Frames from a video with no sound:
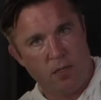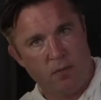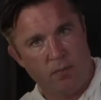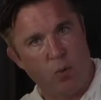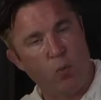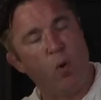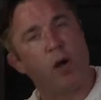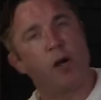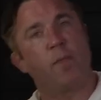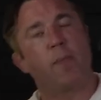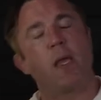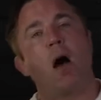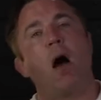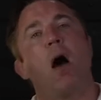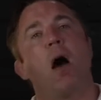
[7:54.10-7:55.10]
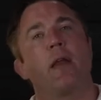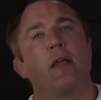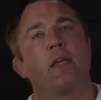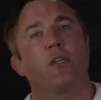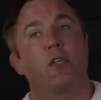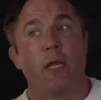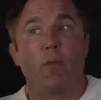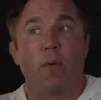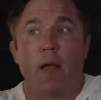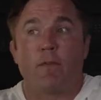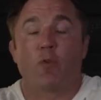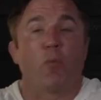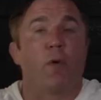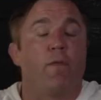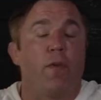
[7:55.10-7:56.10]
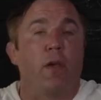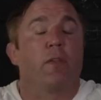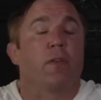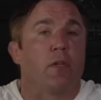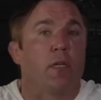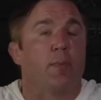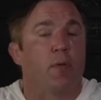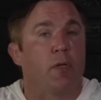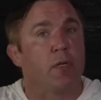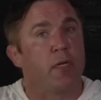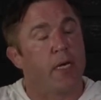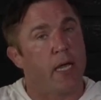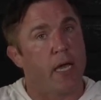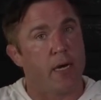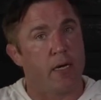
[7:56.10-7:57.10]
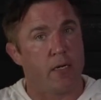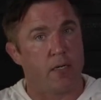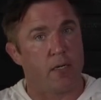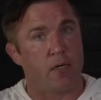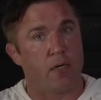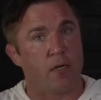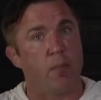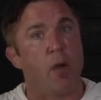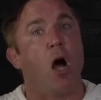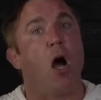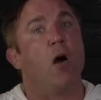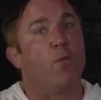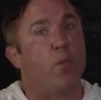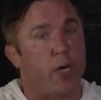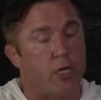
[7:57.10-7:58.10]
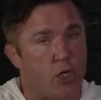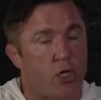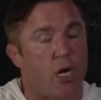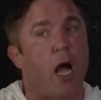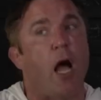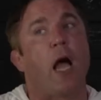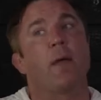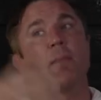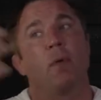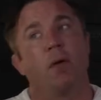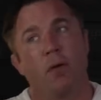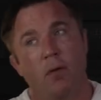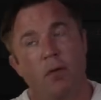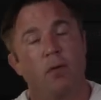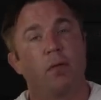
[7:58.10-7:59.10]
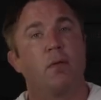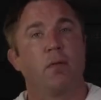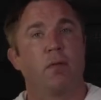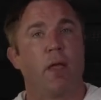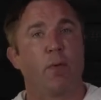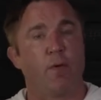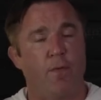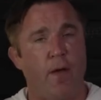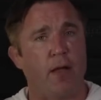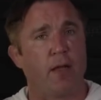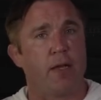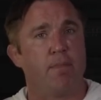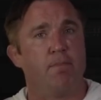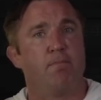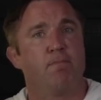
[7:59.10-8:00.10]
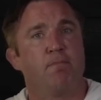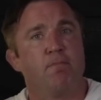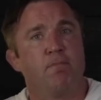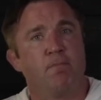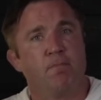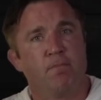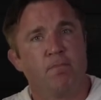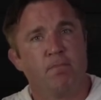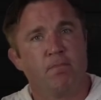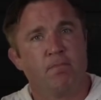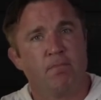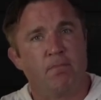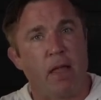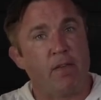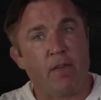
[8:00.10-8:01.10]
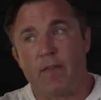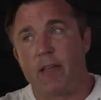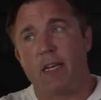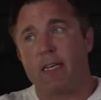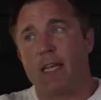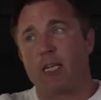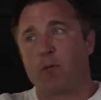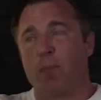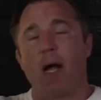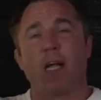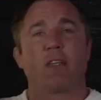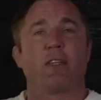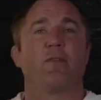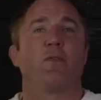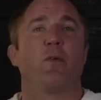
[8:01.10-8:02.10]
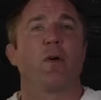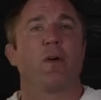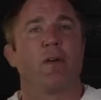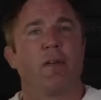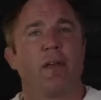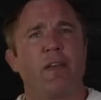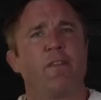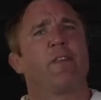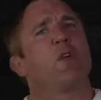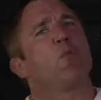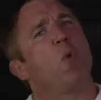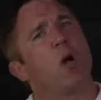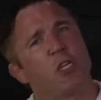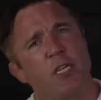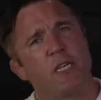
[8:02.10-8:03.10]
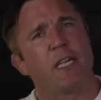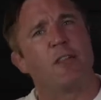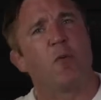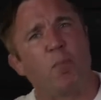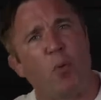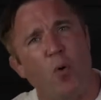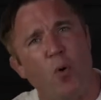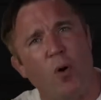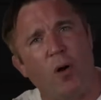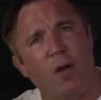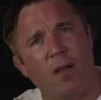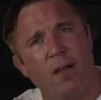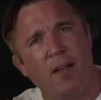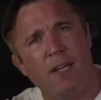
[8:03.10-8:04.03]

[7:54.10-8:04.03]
but wanted to be honest, he would have to reveal the substance that he had in his system, of which time they would fail him. Even if he didn't test positive for it, even if he wasn't in the pool,